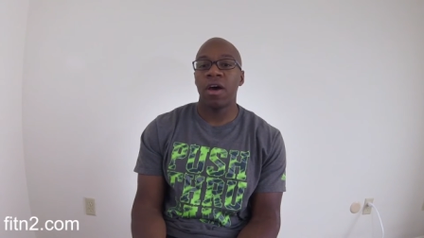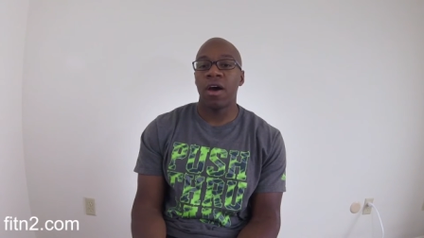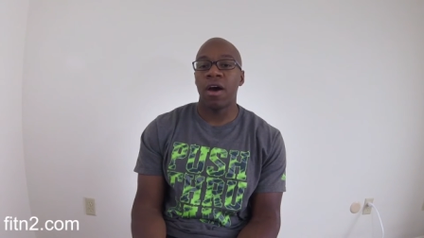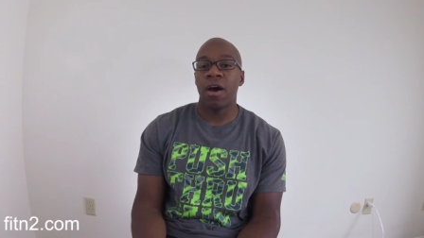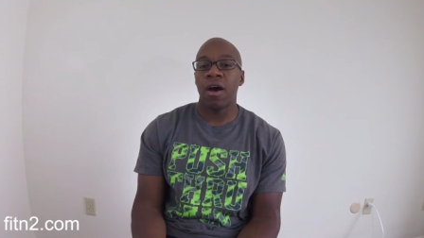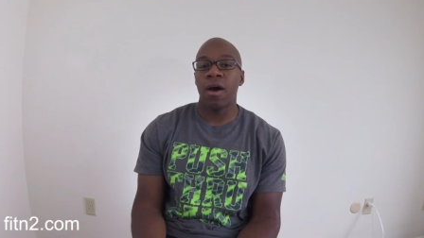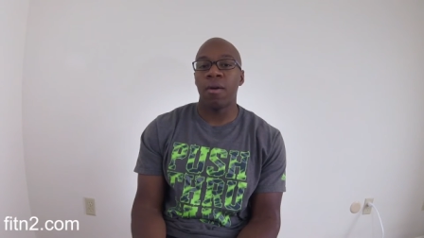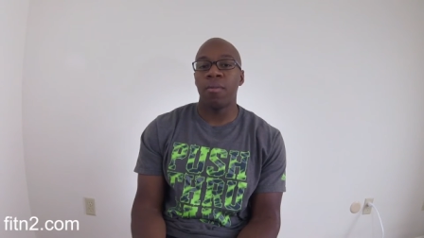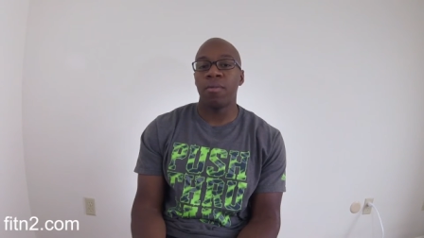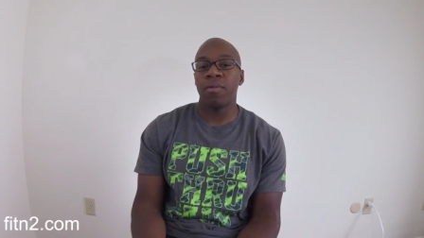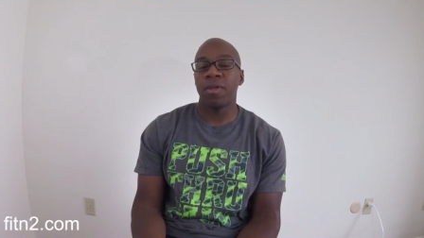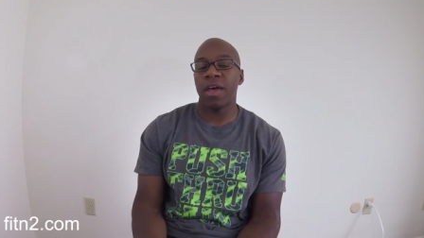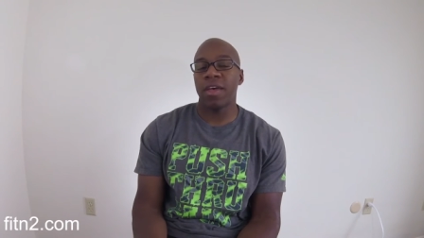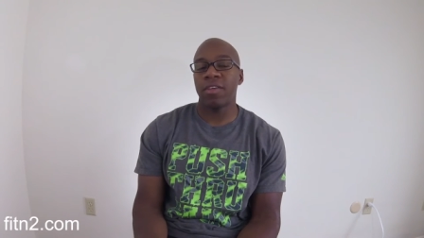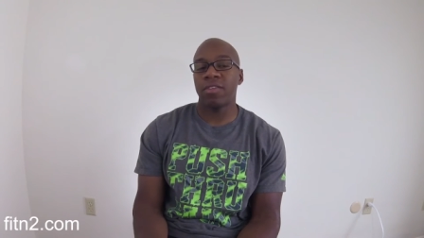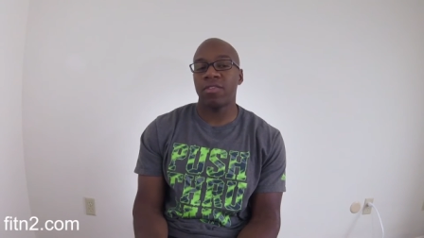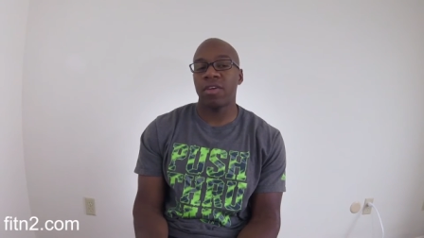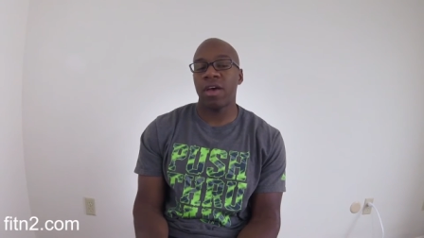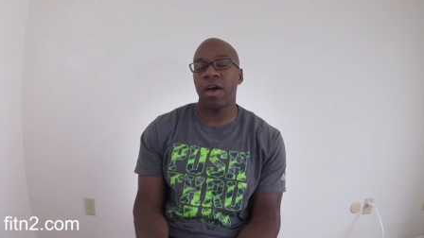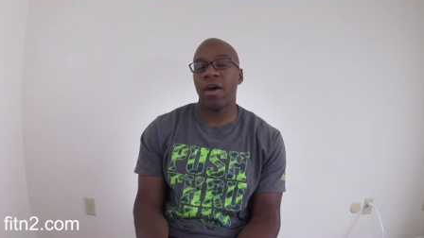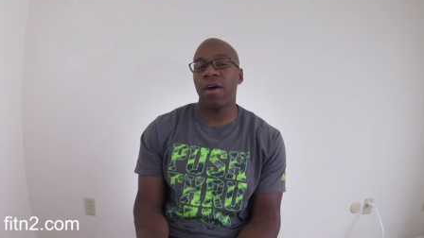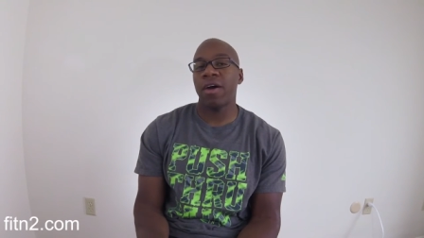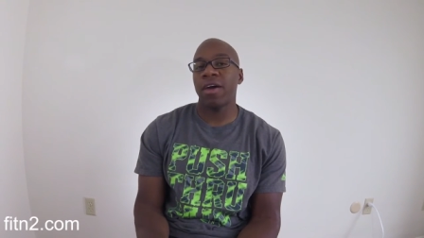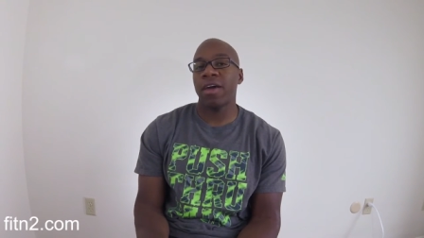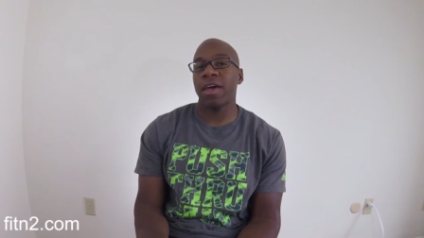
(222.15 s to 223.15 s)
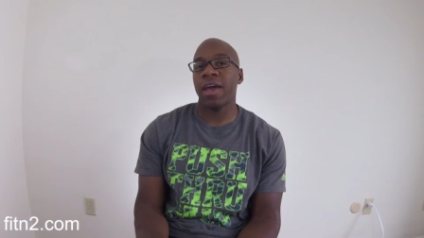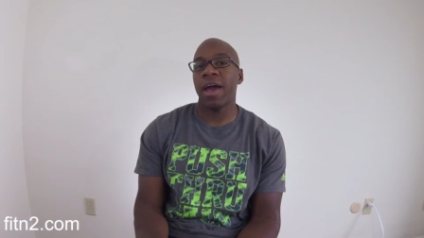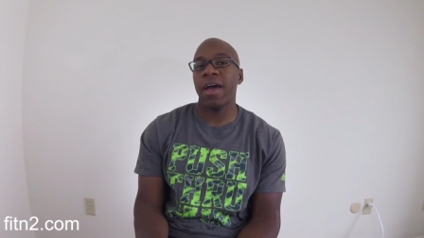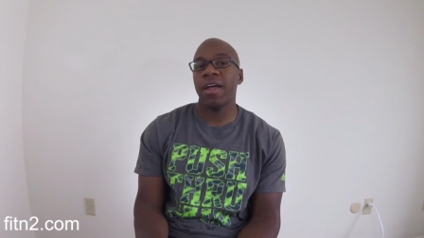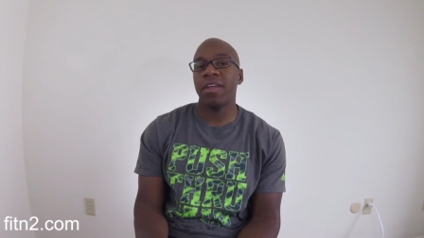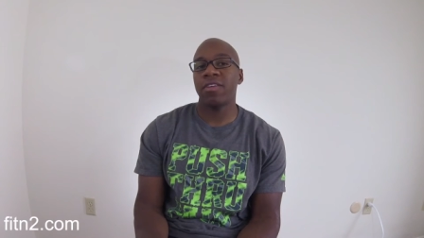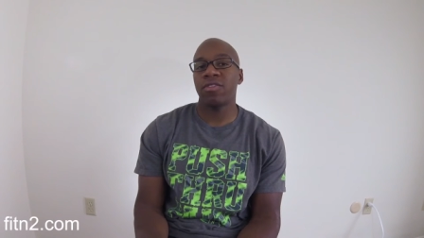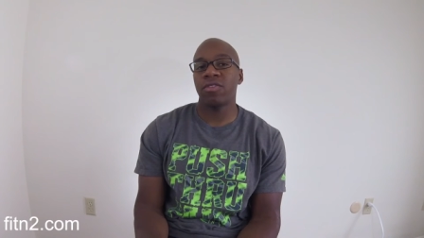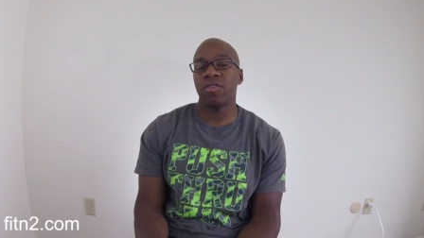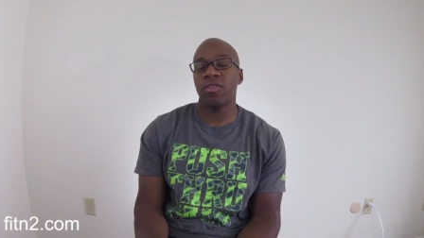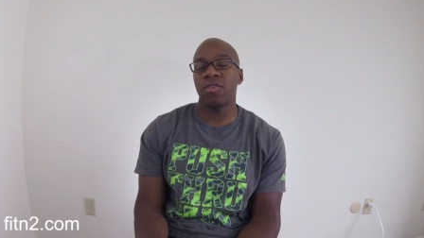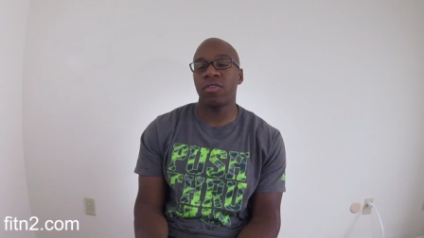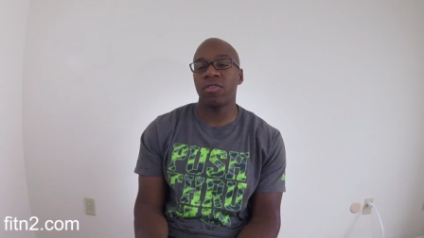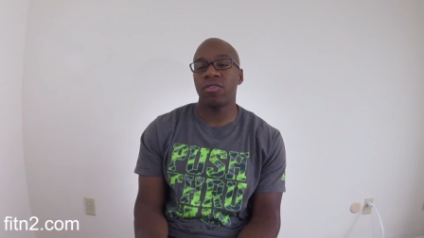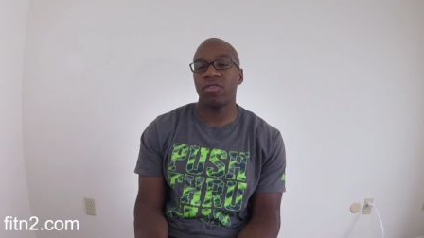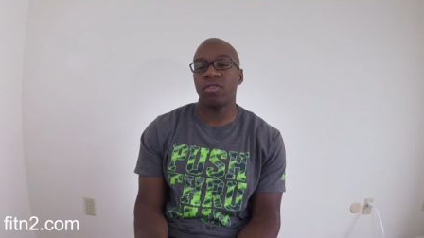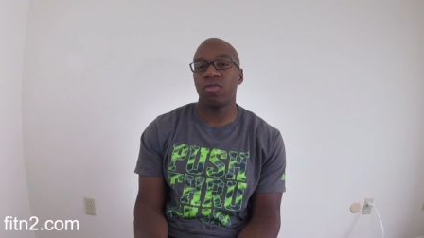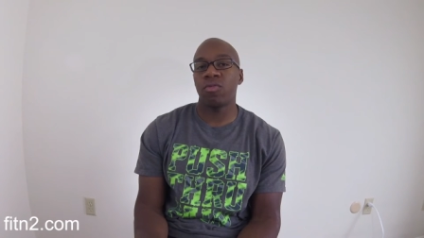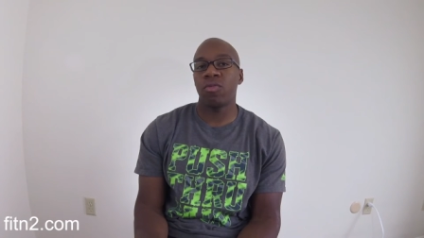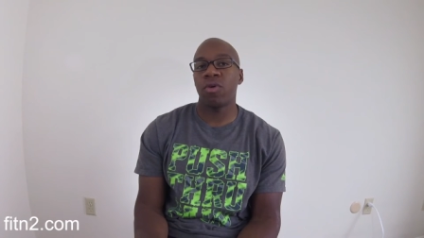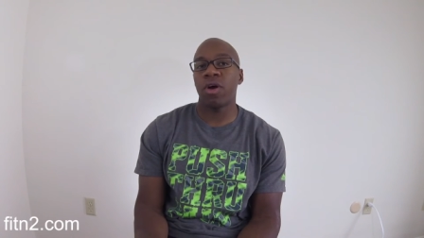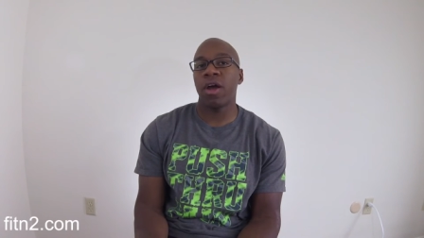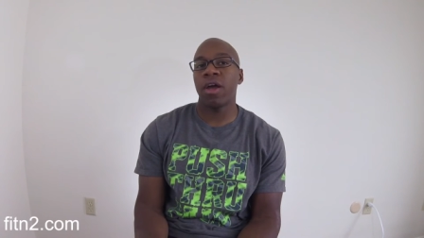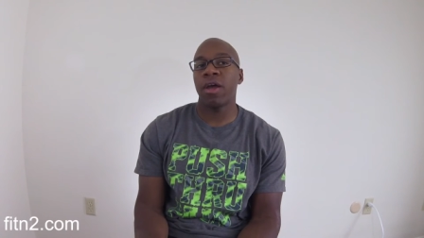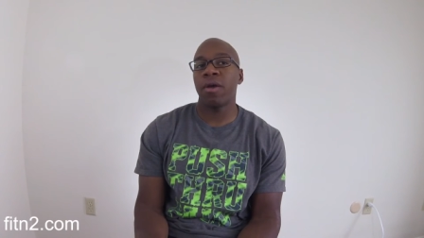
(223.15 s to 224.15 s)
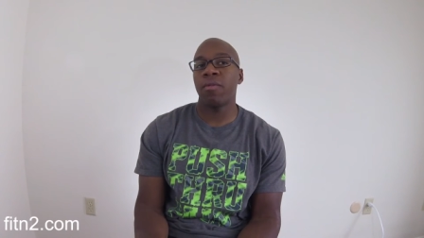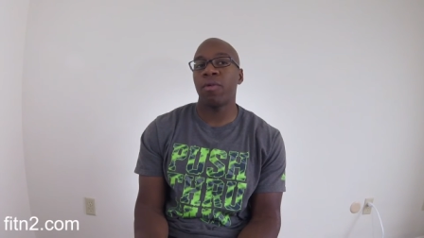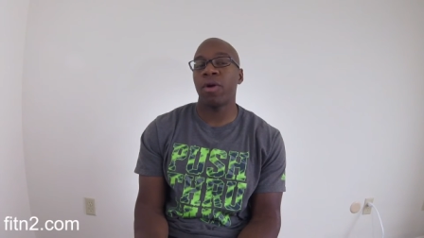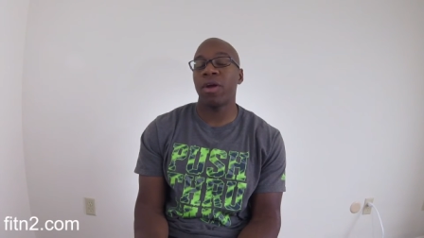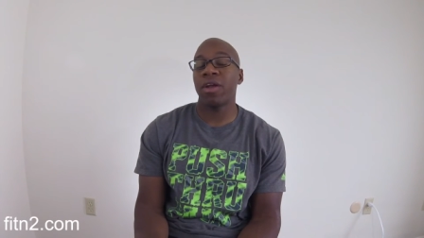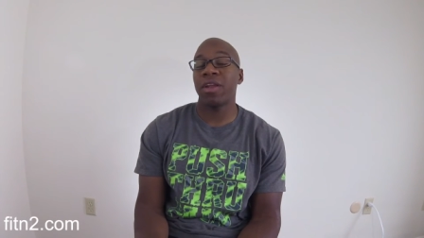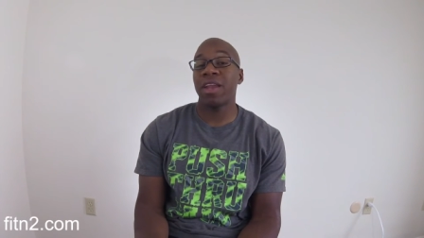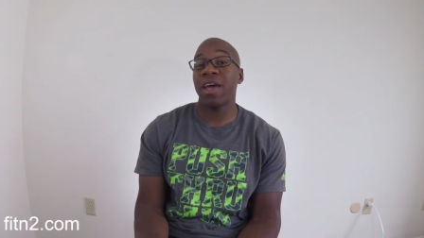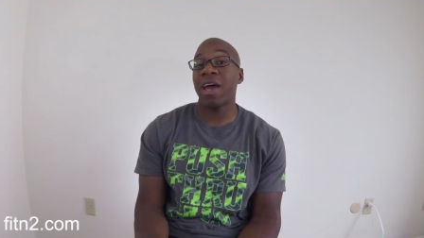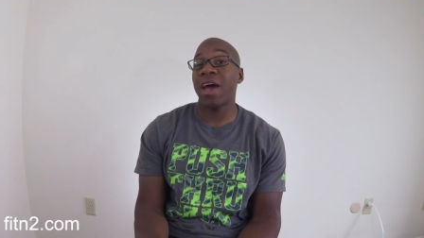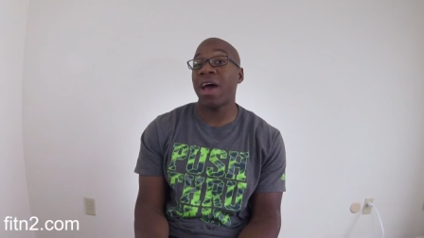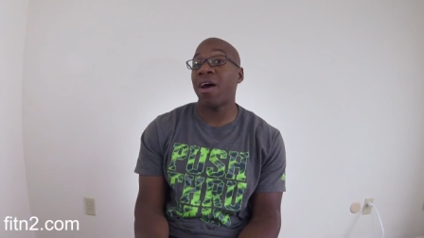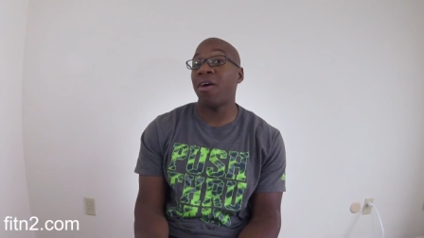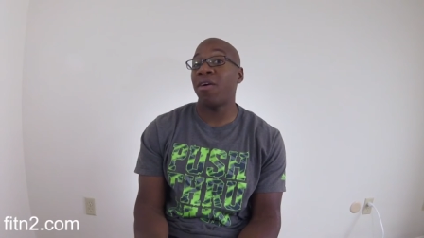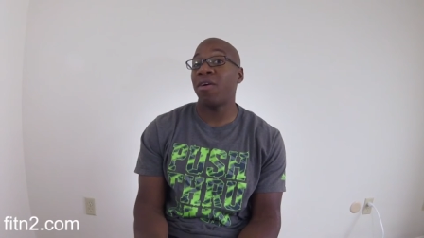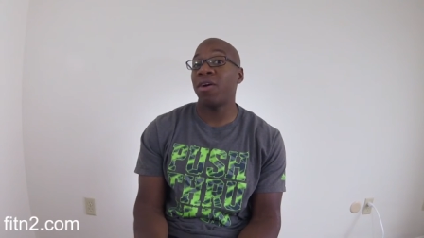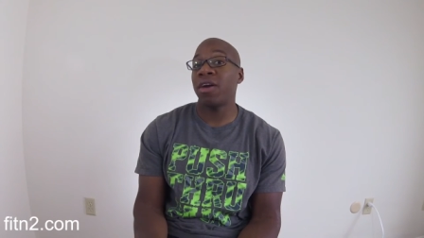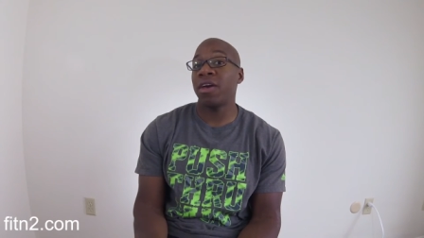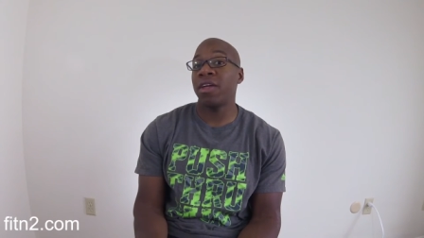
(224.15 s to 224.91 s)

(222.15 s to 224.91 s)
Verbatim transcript: Um, that's how I got to, to where I am right now.